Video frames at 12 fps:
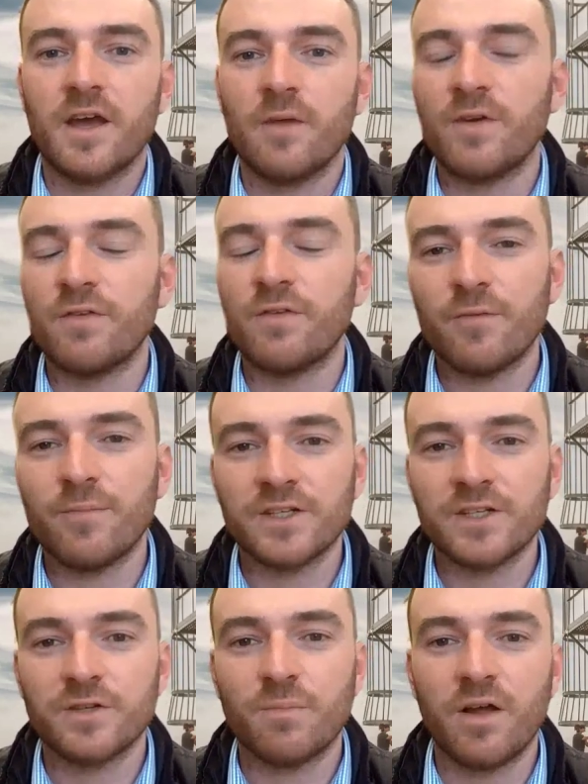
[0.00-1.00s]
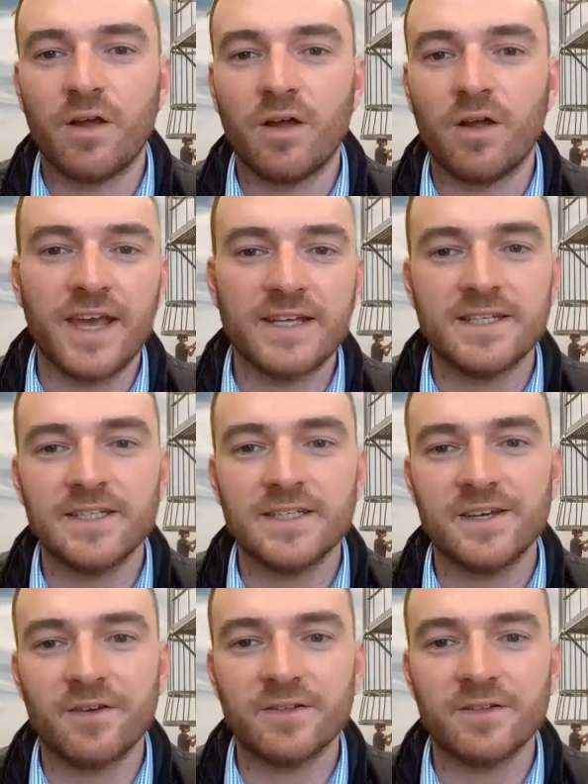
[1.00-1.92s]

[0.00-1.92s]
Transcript: and we've now managed to plant 80 to